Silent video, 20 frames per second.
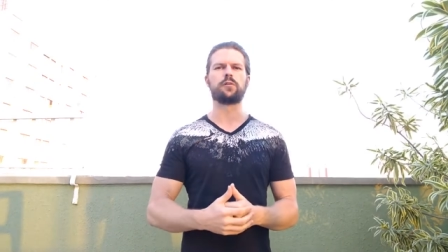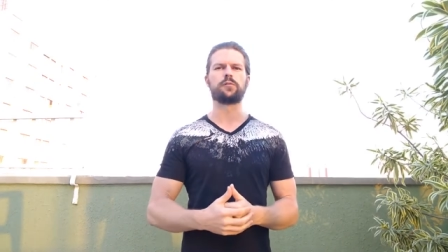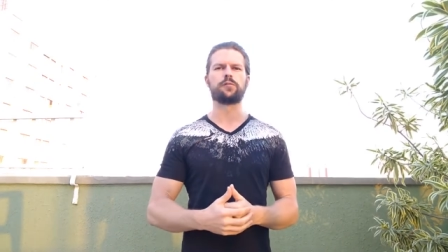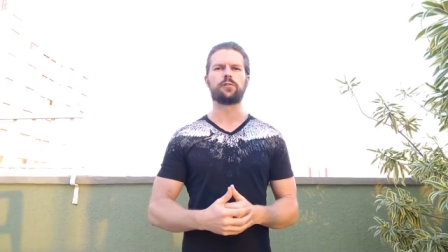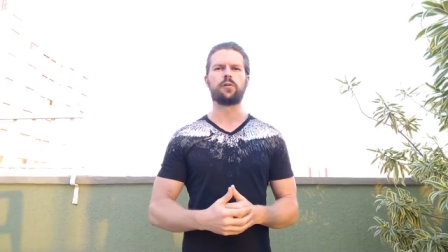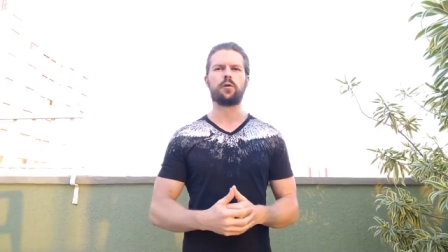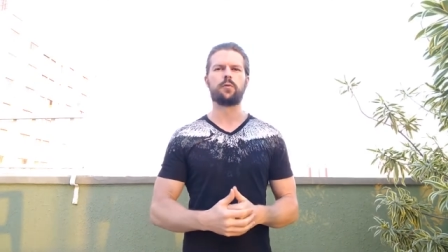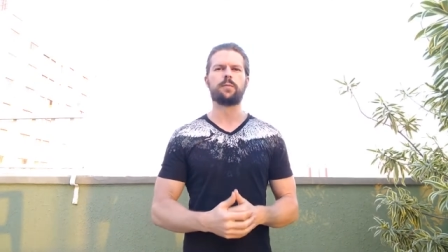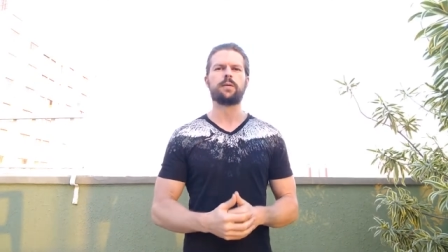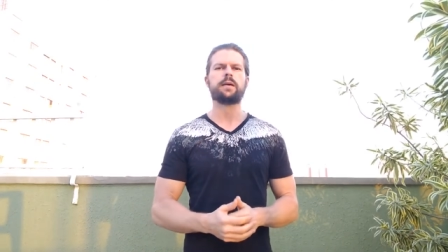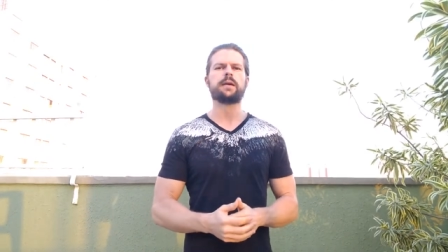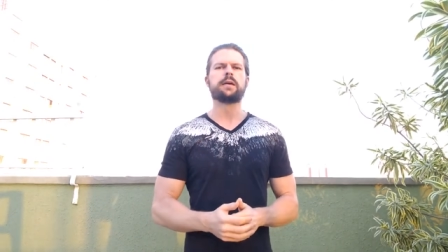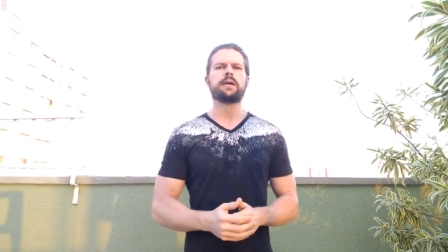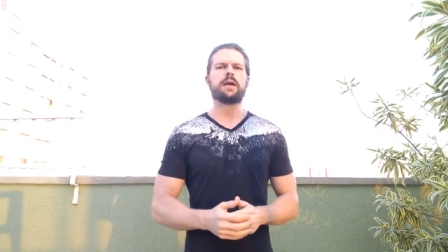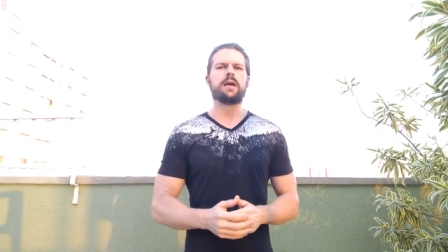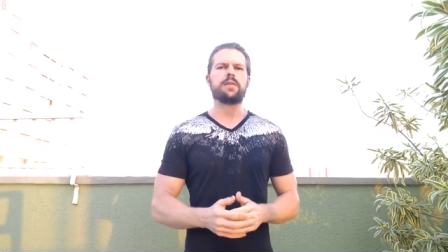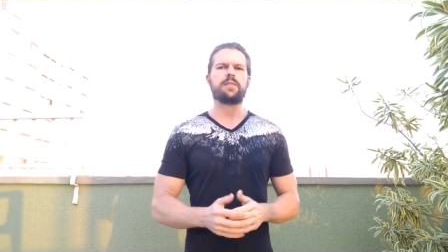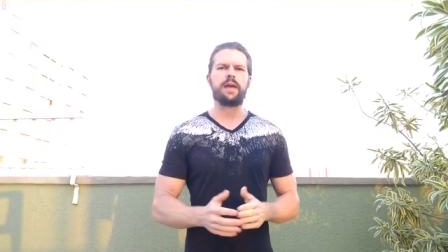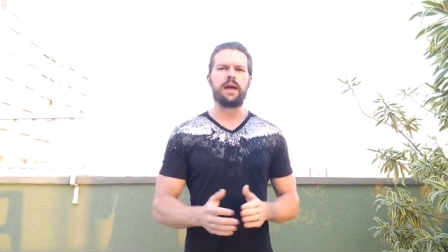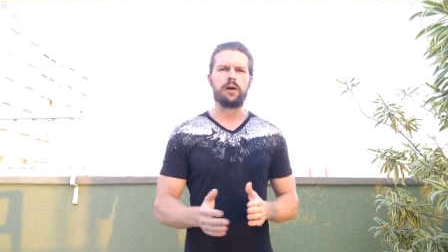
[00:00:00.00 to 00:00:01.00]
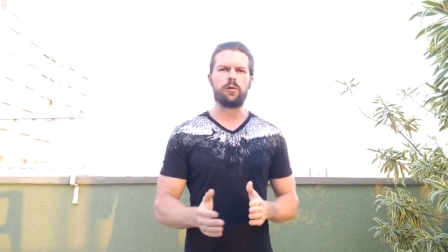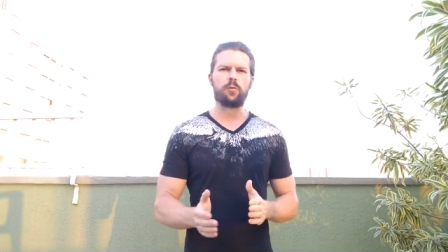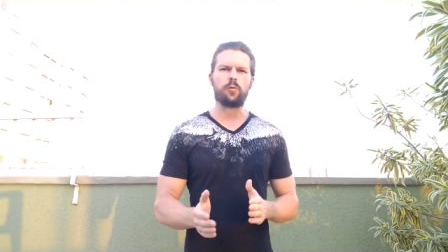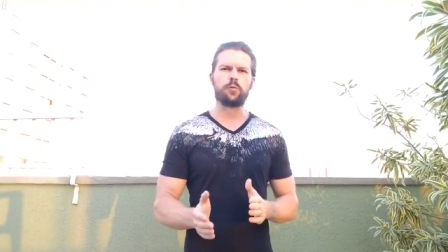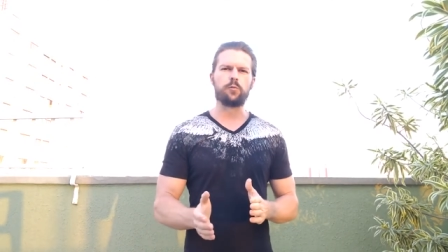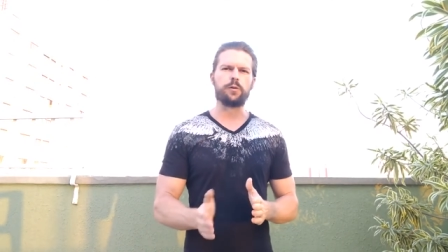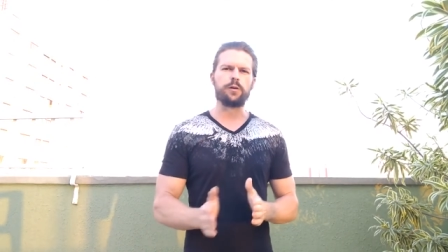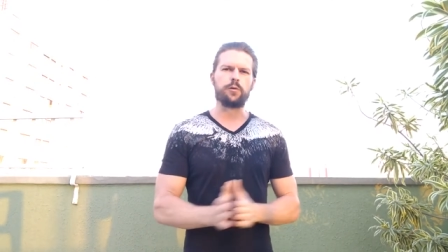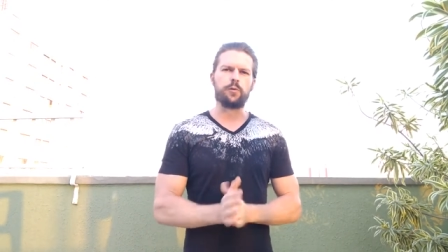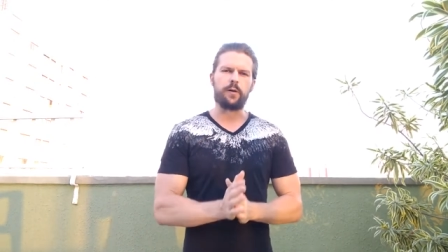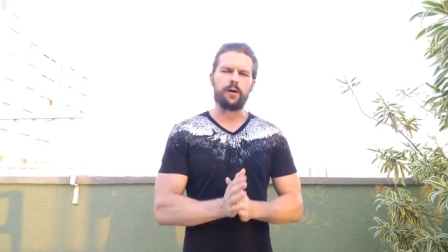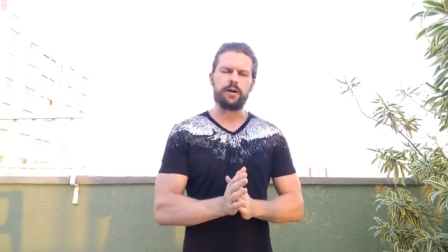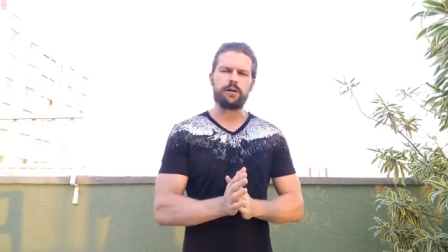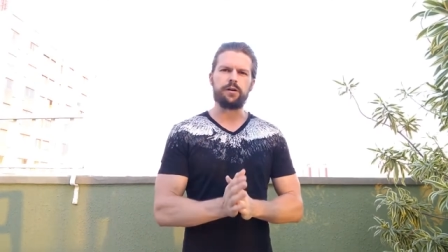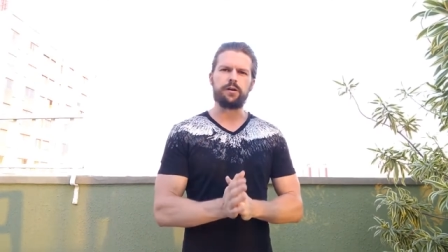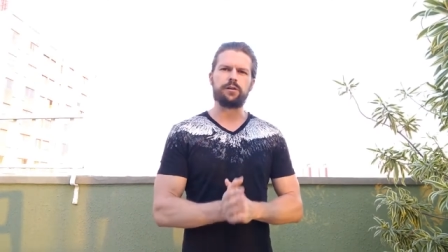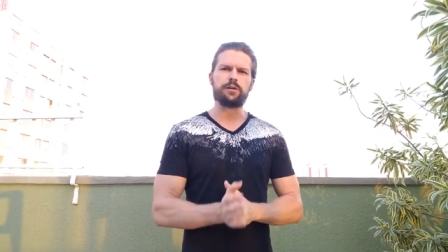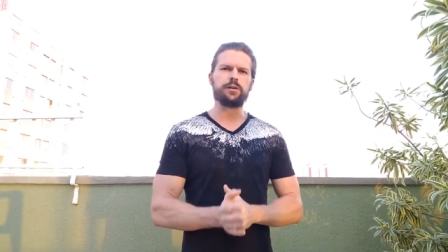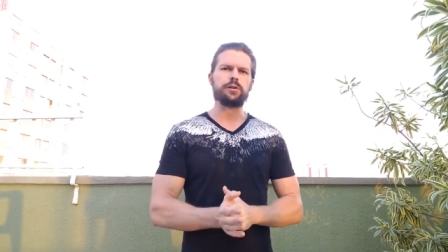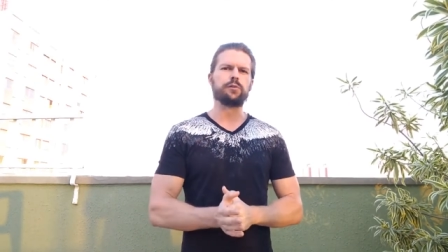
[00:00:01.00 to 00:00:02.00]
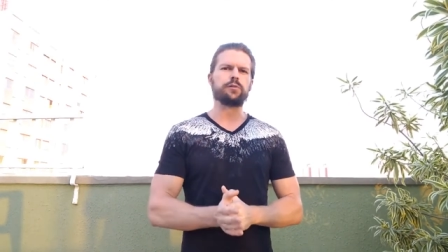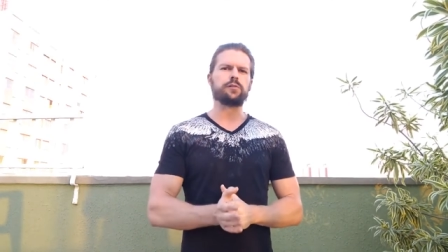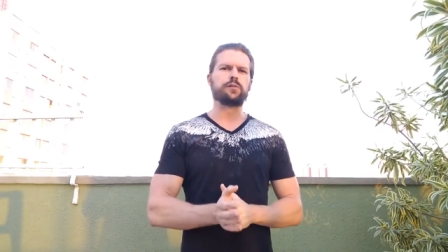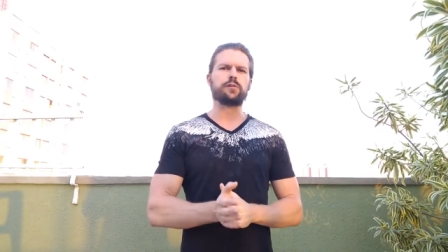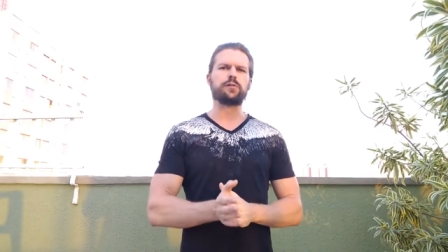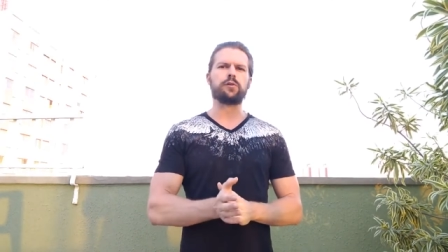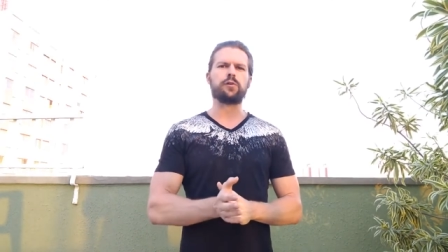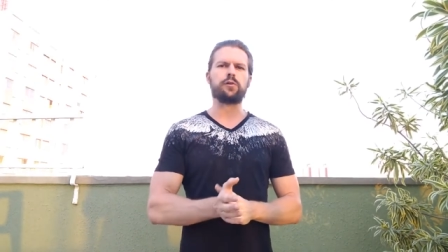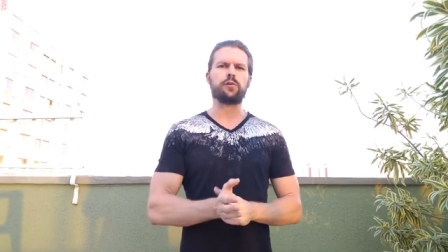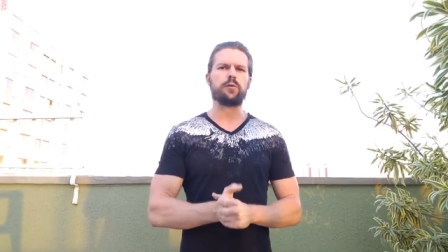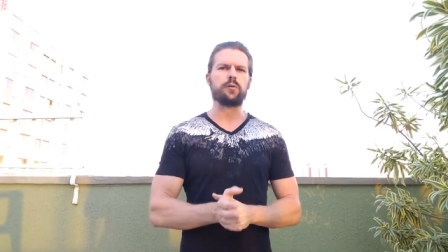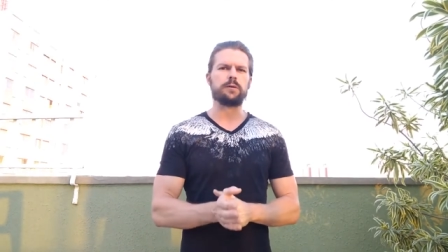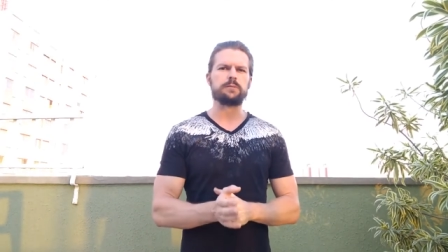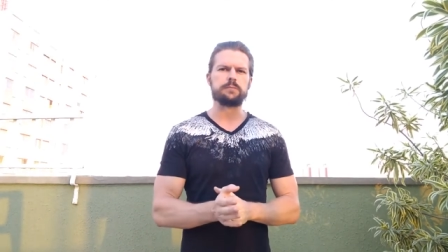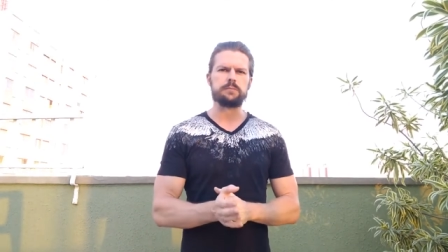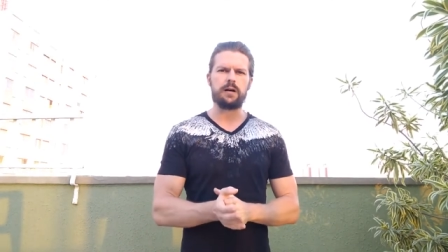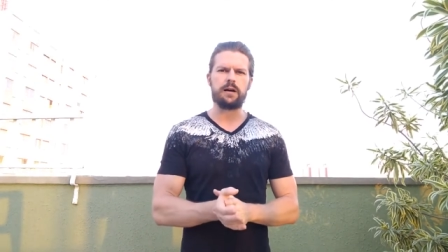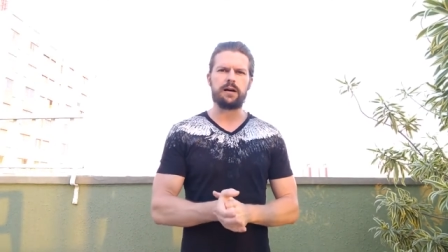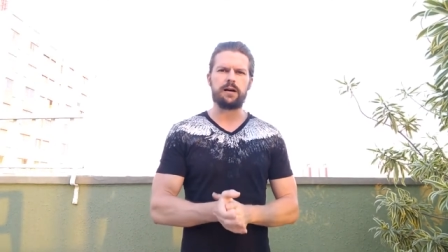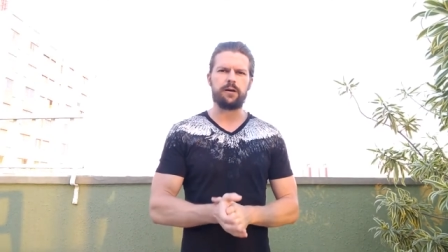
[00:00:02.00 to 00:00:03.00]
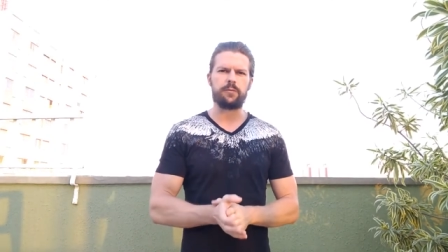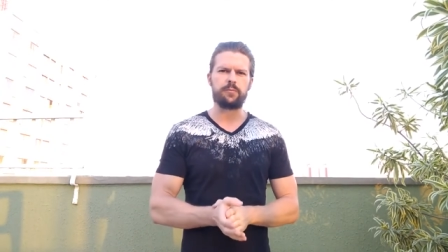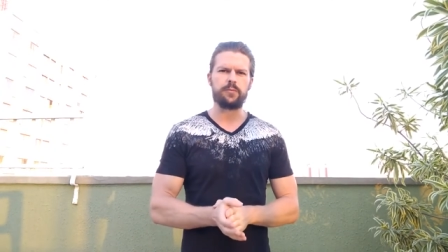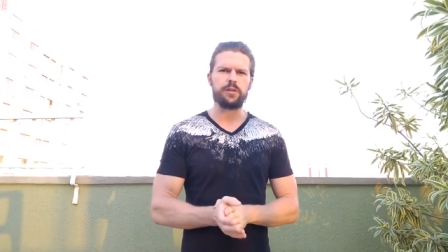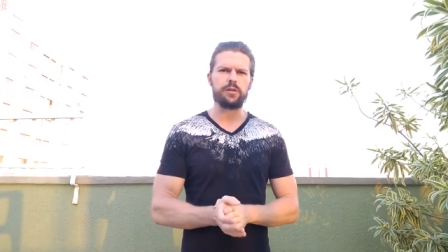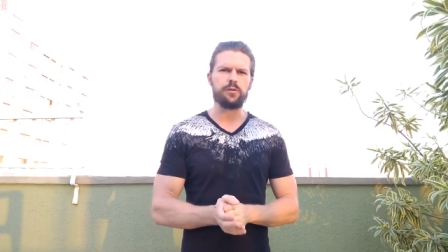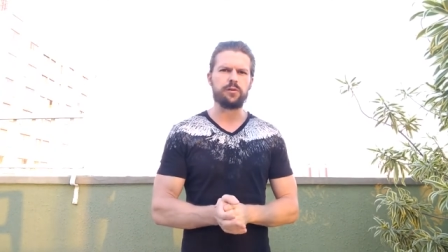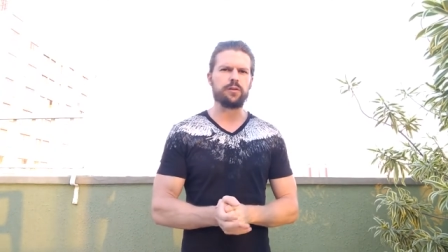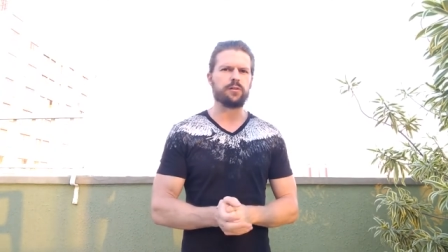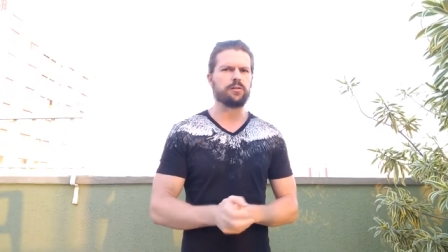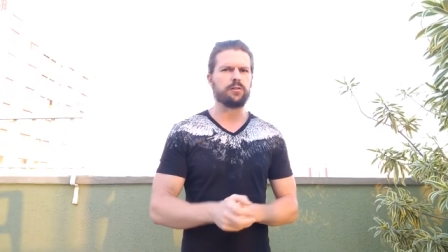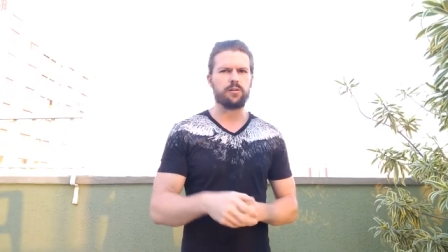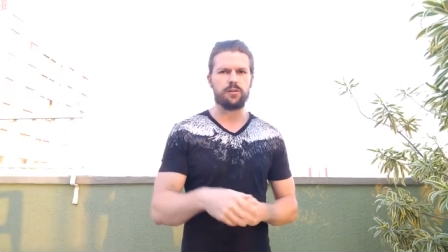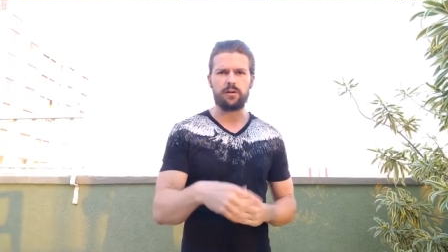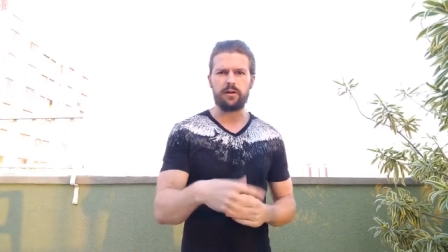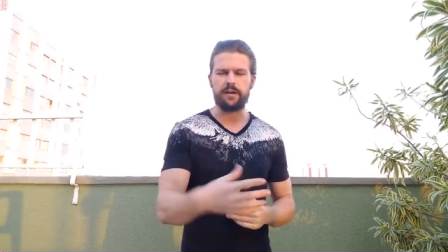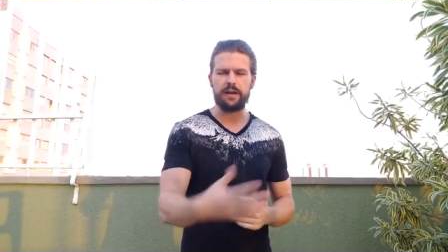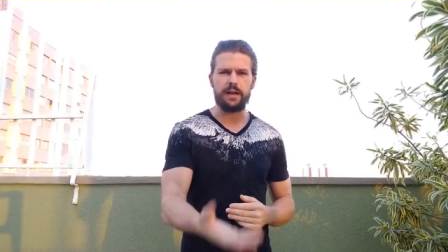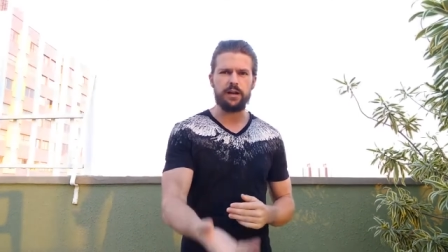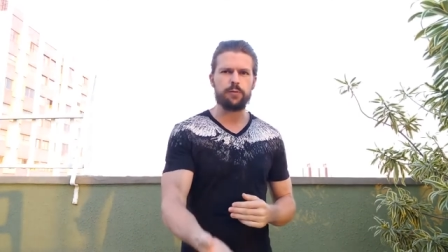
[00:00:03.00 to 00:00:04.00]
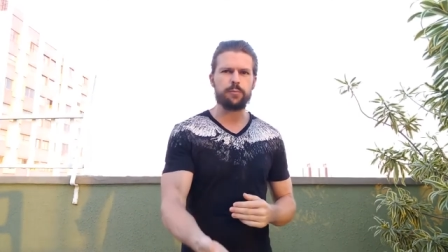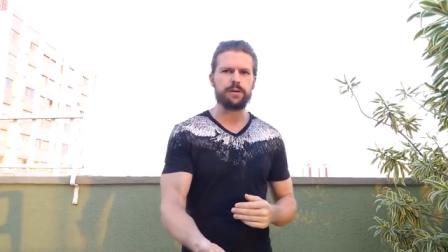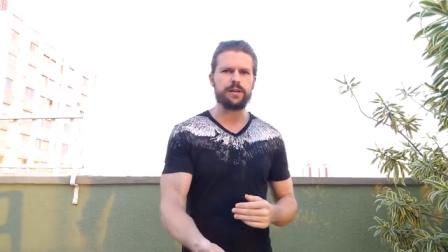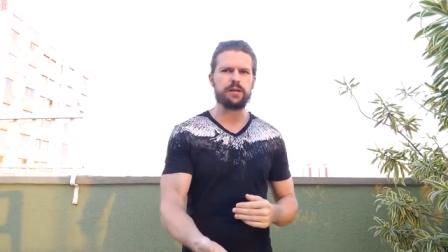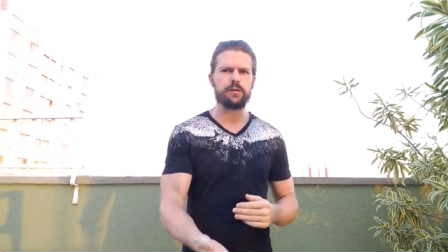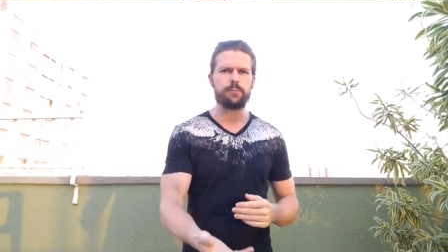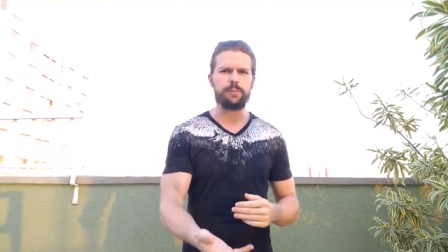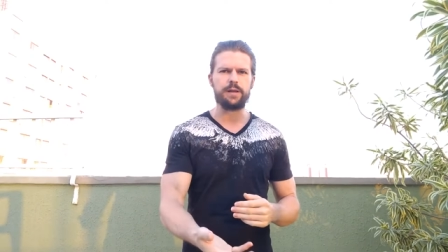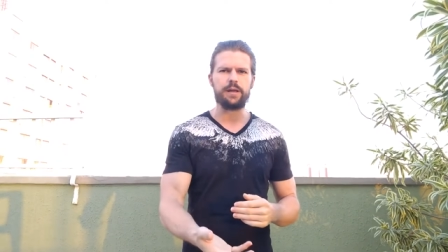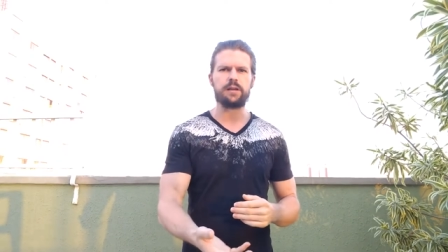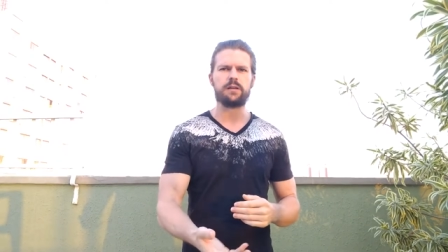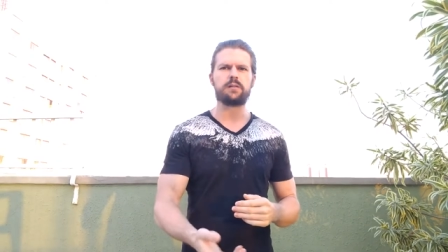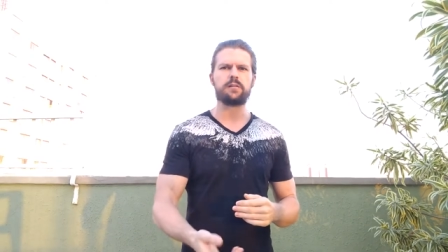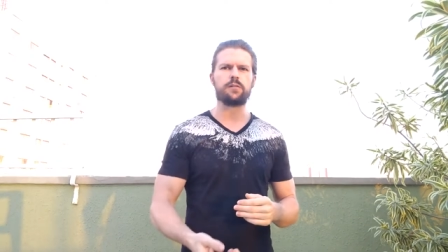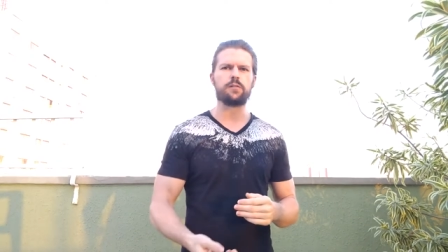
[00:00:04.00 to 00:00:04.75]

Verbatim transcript: So that will require you to, um, you can look on Airbnb.